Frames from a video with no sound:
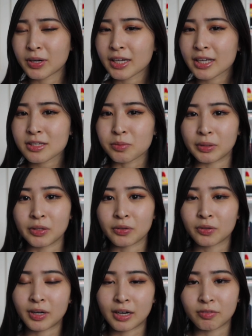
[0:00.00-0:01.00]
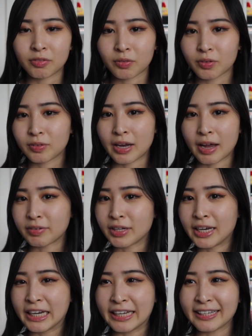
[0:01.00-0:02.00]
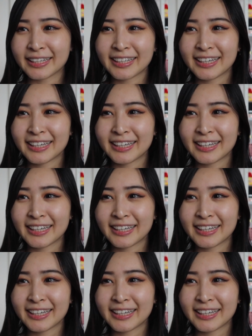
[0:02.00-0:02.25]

I guess, when you're kind of navigating